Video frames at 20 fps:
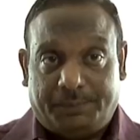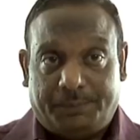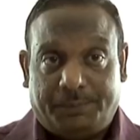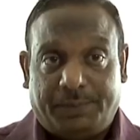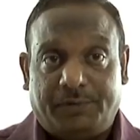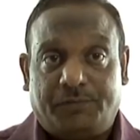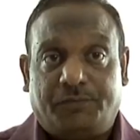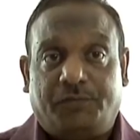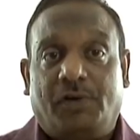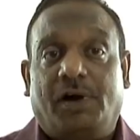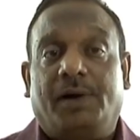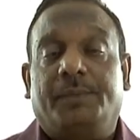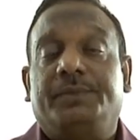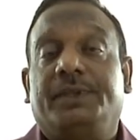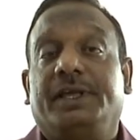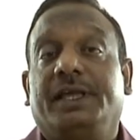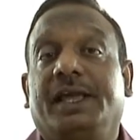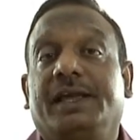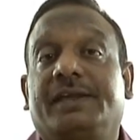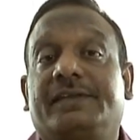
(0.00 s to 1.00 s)
perform
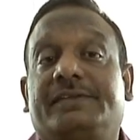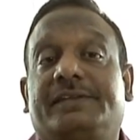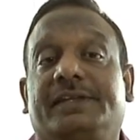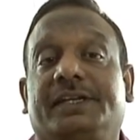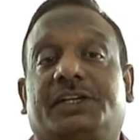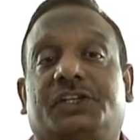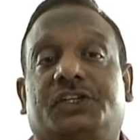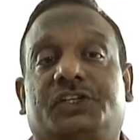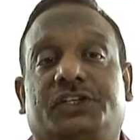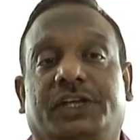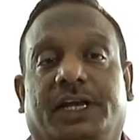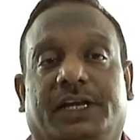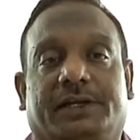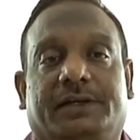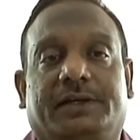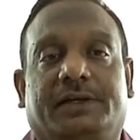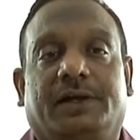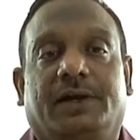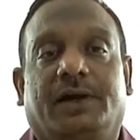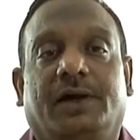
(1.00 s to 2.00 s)
the exit check
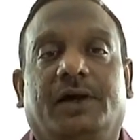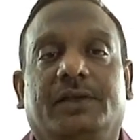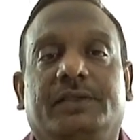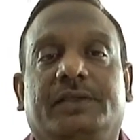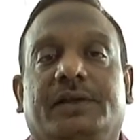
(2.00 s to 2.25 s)
on